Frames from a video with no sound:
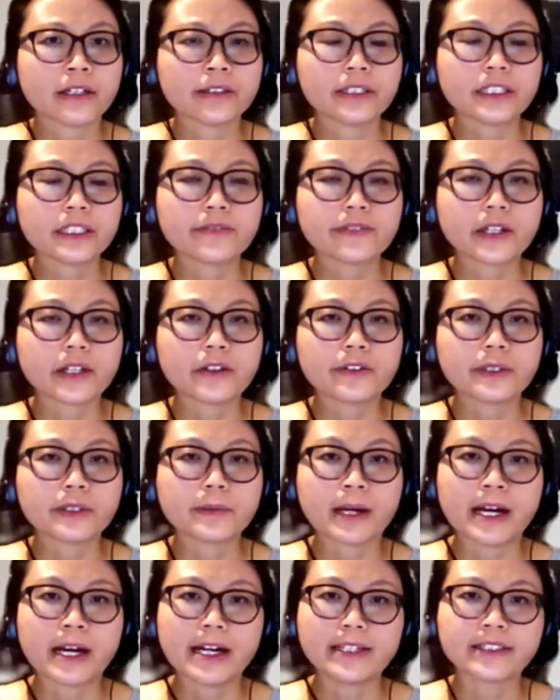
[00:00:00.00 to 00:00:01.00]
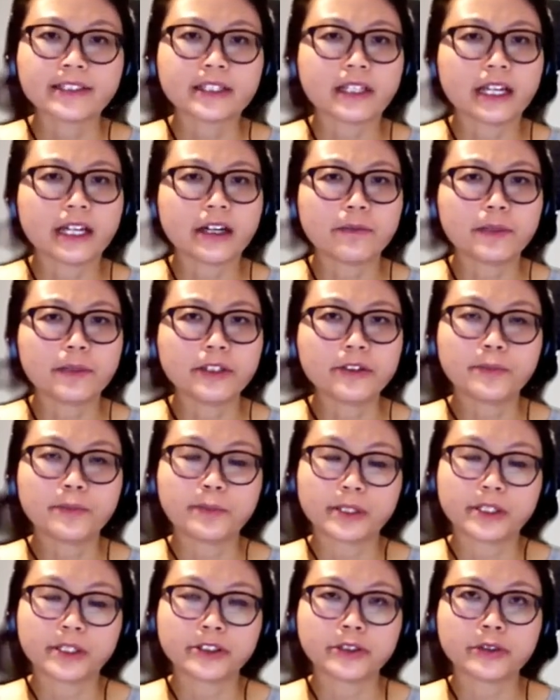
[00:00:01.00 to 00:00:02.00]
This fellowship has allowed me to
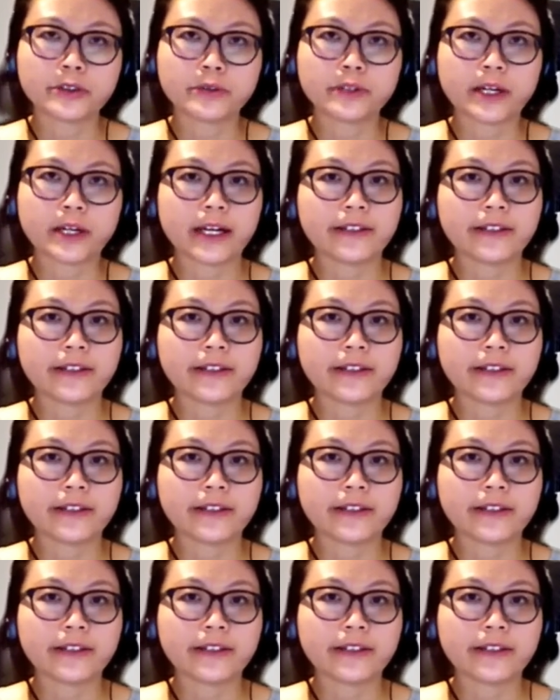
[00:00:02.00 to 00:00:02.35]
pursue